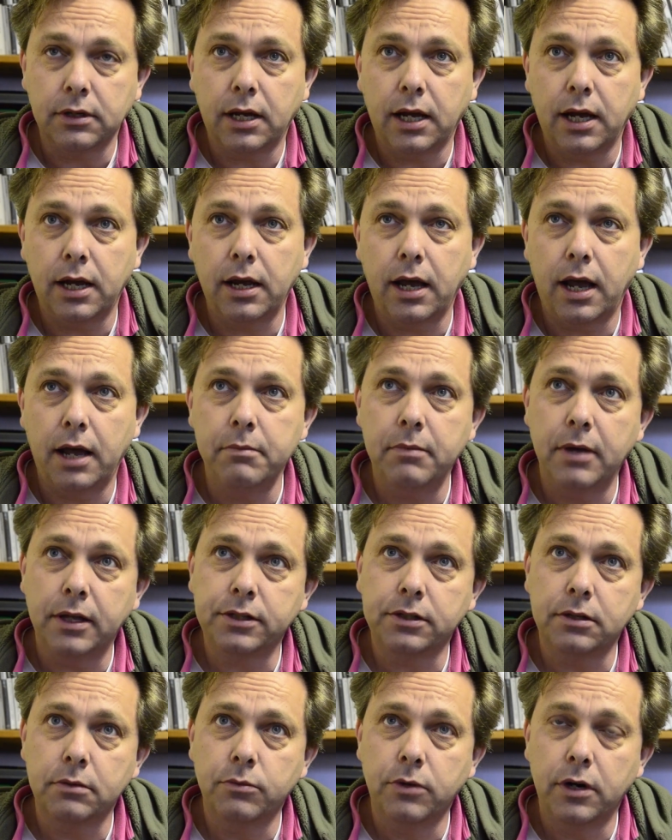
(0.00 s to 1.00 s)
I met
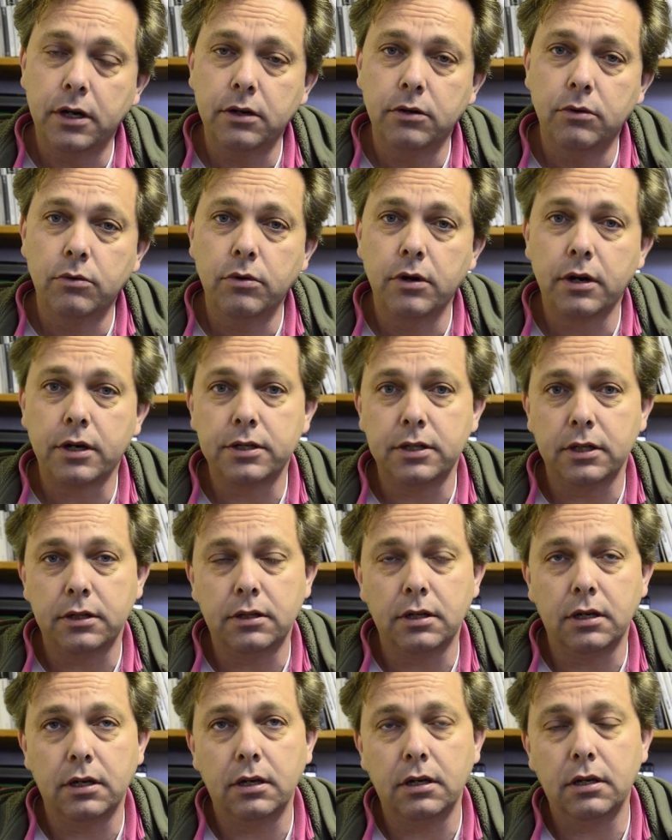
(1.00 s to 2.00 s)
someone who works at
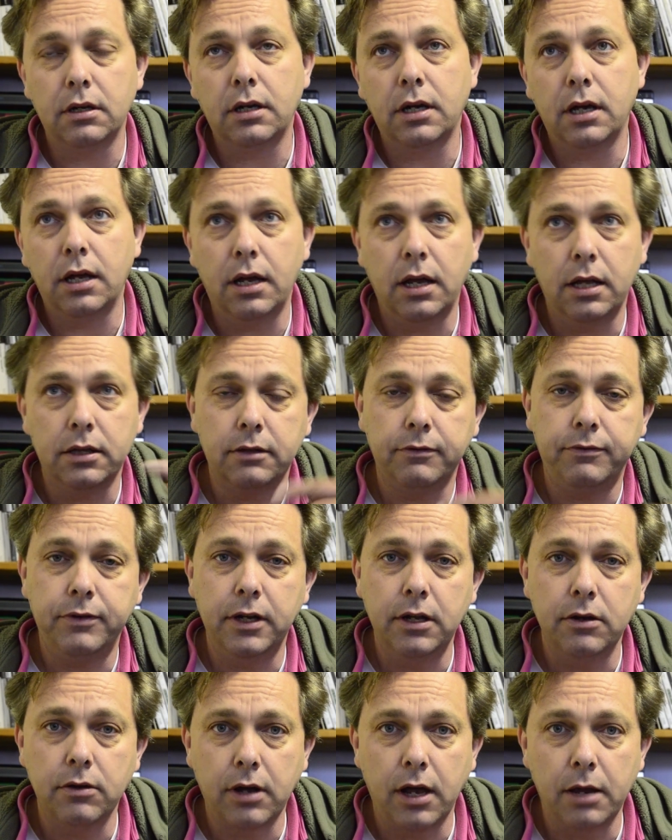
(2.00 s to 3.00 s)
the
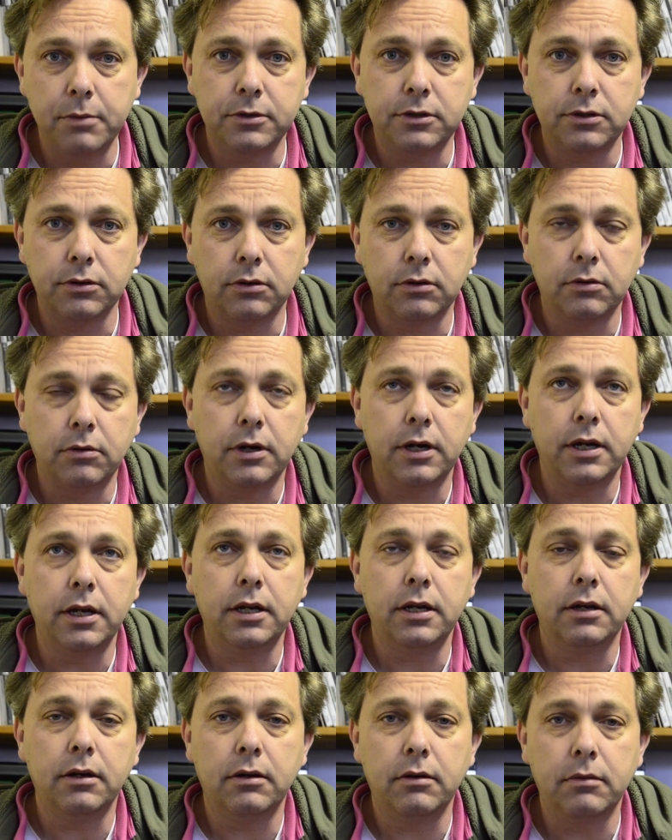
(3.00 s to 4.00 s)
video game store where
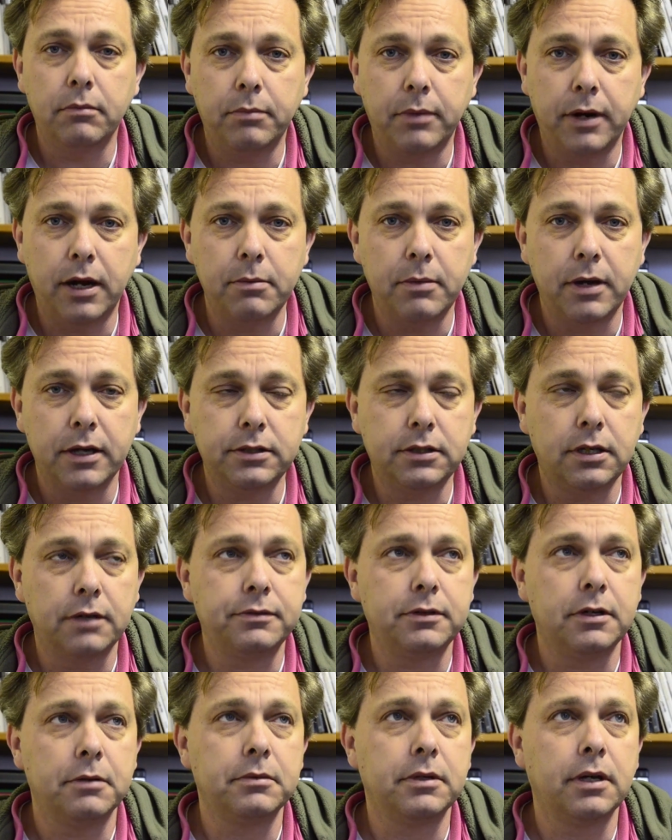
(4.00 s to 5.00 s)
I buy my
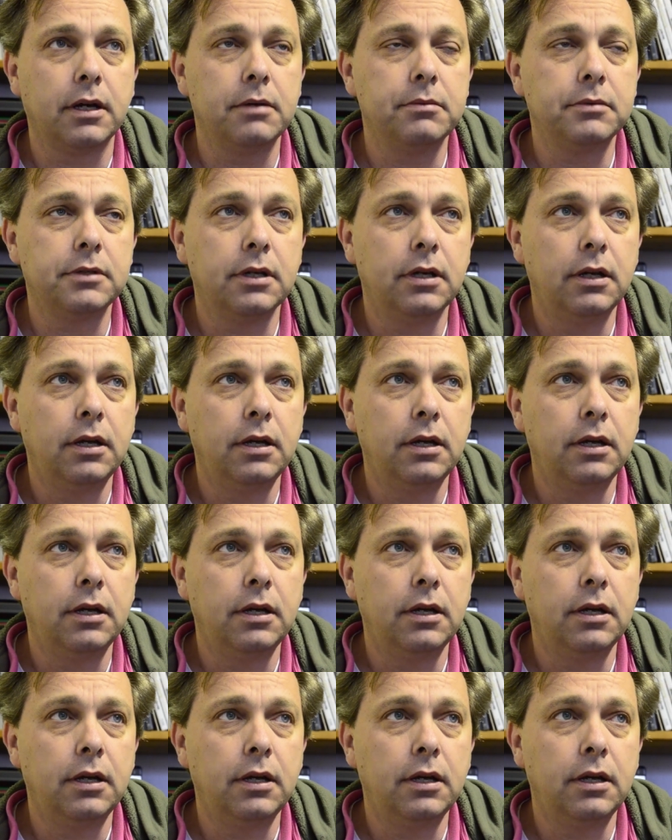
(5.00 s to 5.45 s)
stuff sometimes.